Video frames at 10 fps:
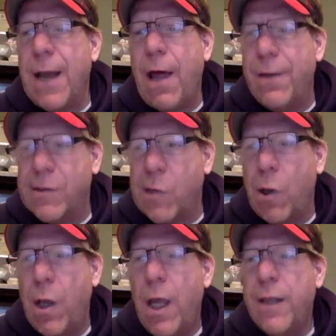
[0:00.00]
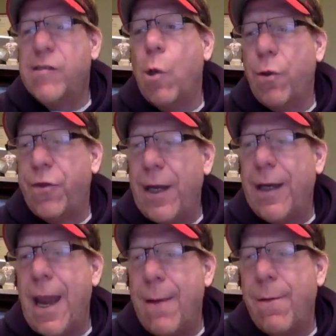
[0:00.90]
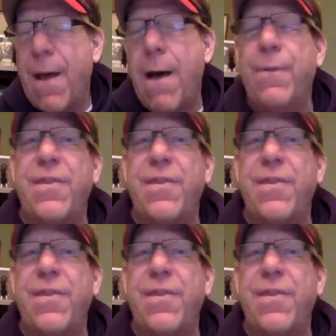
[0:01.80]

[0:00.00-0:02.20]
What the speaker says: how this whole thing came about.